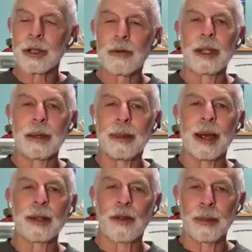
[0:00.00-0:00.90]
So it's
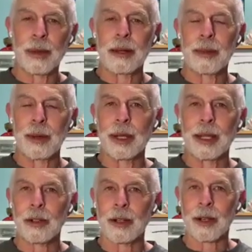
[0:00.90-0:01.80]
really best for me to
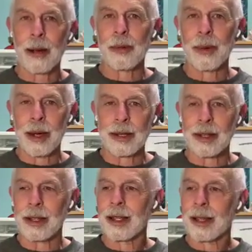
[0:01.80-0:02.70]
be willing to
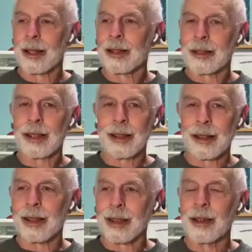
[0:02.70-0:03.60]
compromise
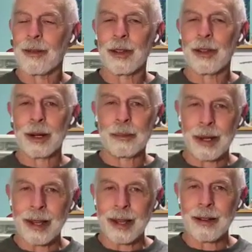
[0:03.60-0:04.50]
and give a
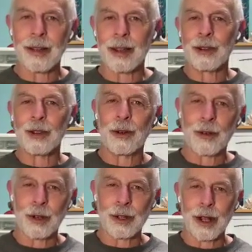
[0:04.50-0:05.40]
little bit here, and
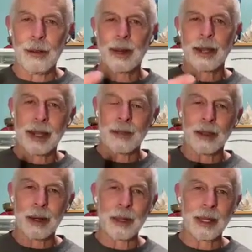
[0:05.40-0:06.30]
you, of course, compromise and
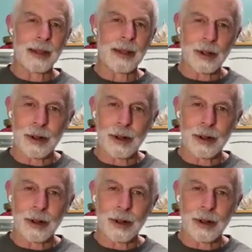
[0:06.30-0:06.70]
give a little bit there.